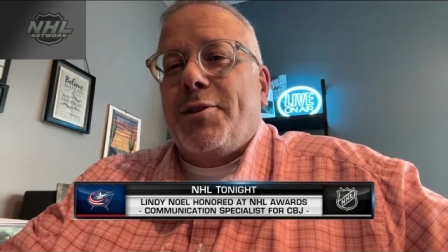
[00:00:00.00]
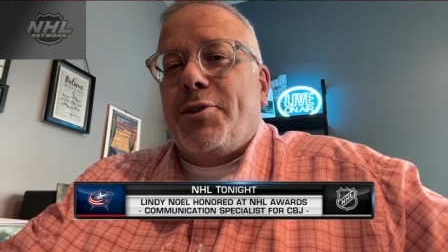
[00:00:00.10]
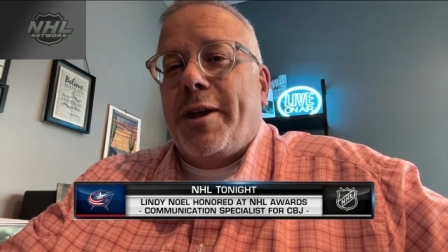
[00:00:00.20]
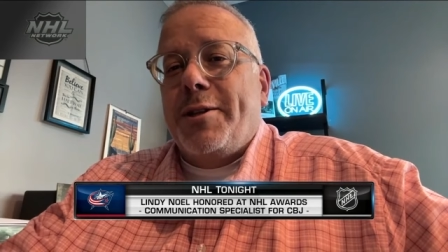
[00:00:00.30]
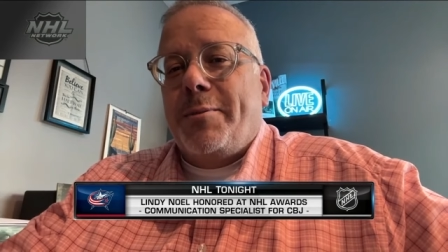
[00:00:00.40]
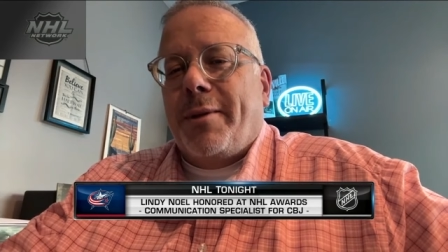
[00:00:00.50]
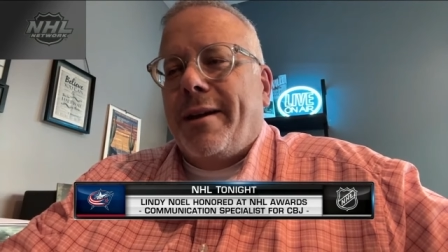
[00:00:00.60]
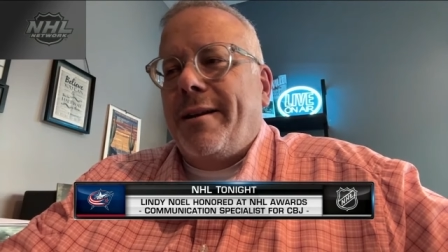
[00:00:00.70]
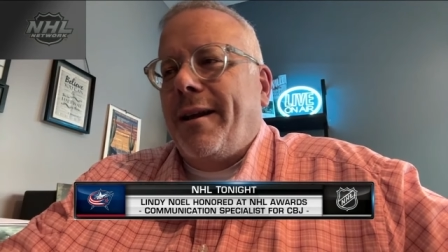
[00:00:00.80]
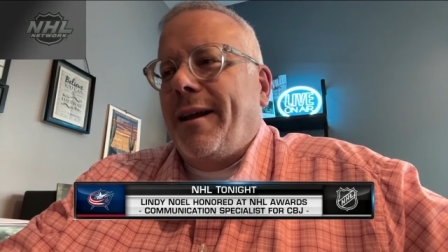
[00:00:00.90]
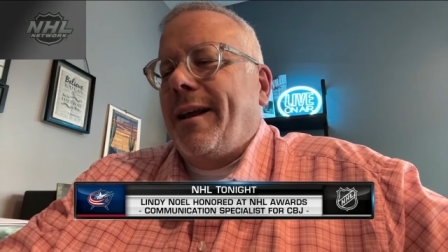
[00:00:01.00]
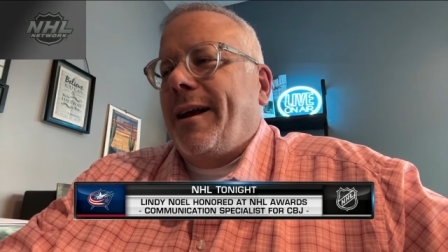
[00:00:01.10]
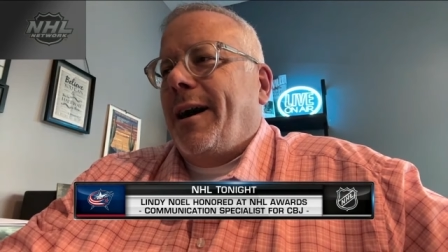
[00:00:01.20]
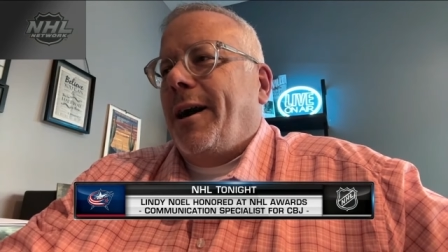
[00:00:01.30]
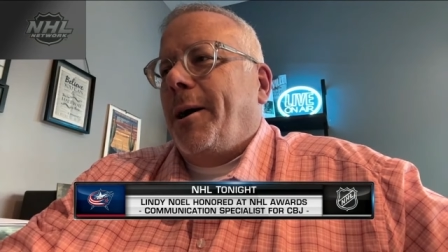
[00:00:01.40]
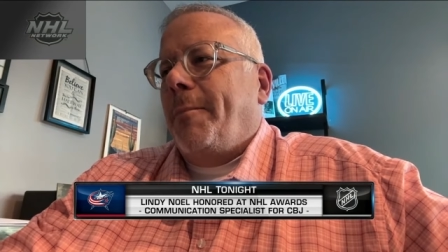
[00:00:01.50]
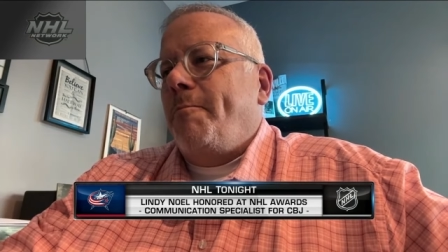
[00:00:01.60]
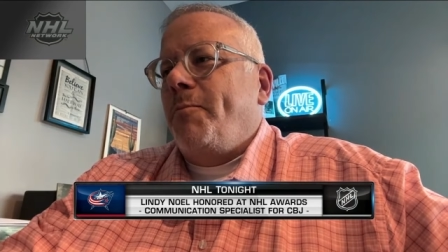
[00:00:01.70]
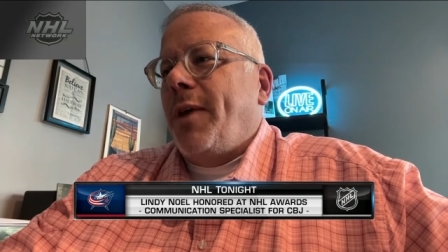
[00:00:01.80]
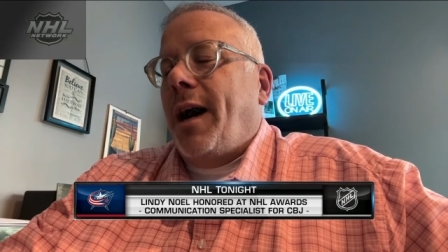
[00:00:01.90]
the transplant.
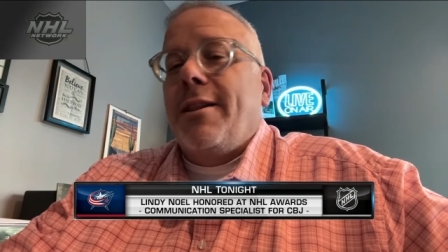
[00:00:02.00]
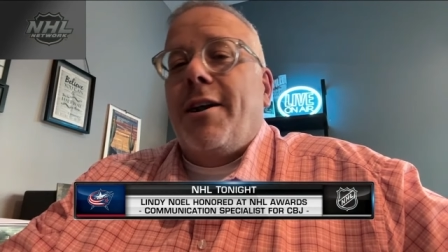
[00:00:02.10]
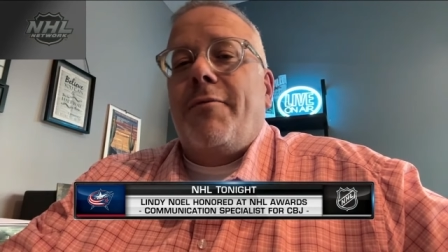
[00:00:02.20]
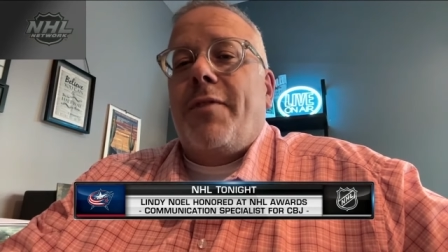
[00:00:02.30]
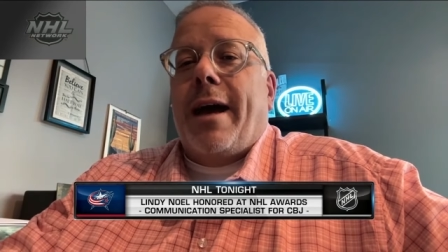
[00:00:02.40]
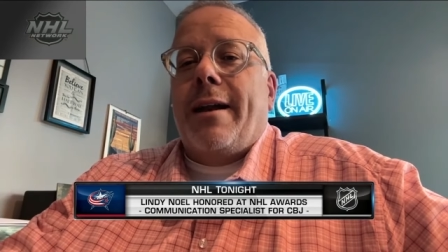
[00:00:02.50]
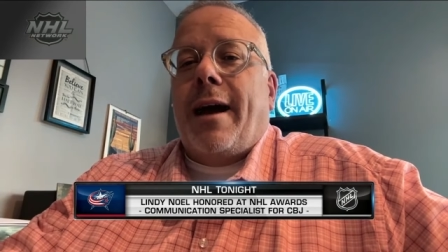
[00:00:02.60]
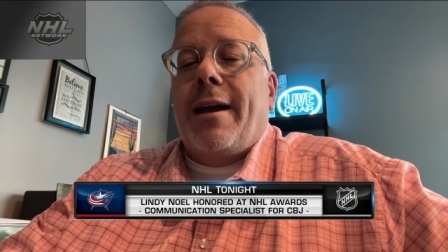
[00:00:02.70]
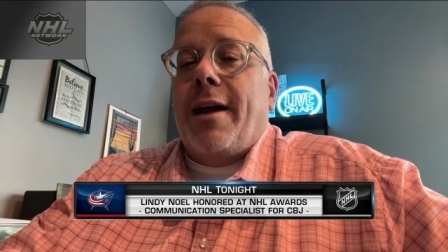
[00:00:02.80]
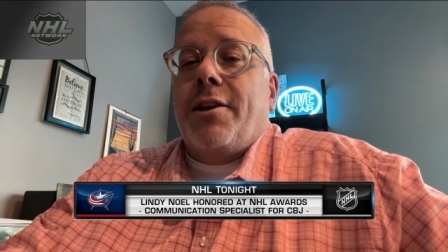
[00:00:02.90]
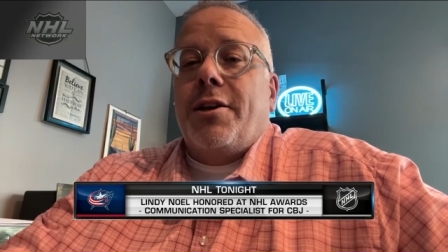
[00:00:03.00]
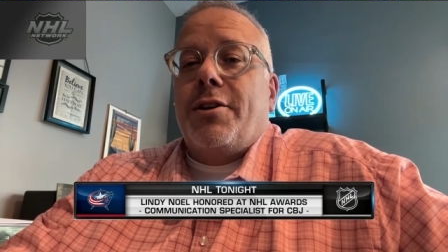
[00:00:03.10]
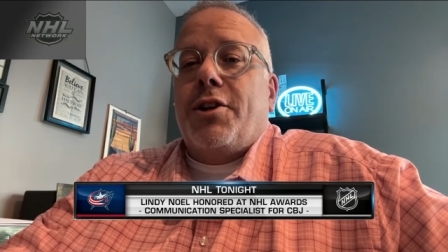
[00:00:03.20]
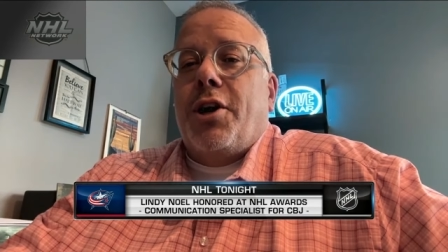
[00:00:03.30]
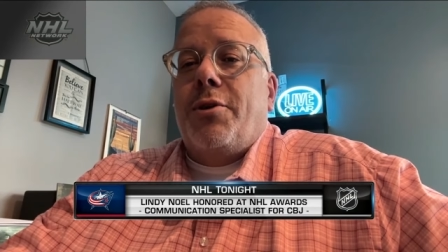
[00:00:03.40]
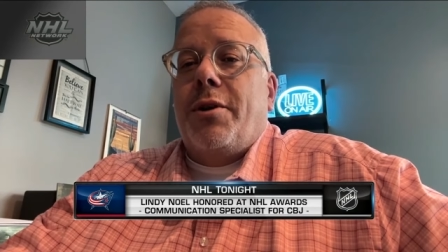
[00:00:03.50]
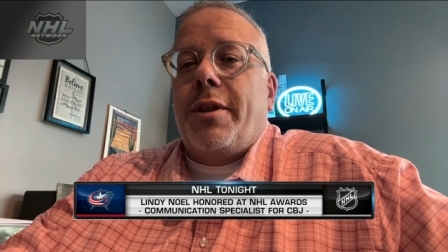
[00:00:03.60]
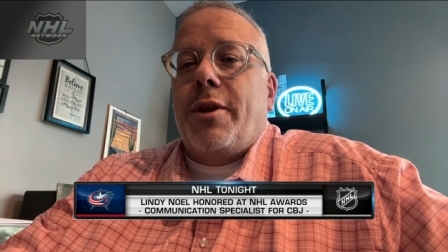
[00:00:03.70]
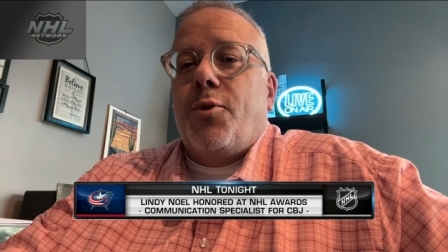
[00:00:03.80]
Um, I love that. I, I, couldn't go to the